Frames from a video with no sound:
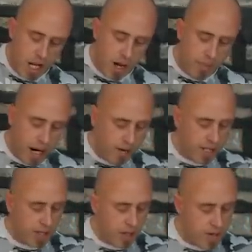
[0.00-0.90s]

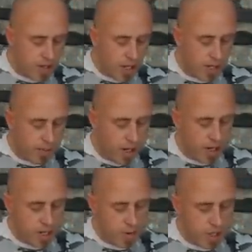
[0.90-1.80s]
apparently those are the
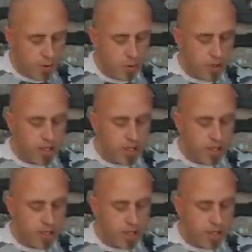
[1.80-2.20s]
parts which cause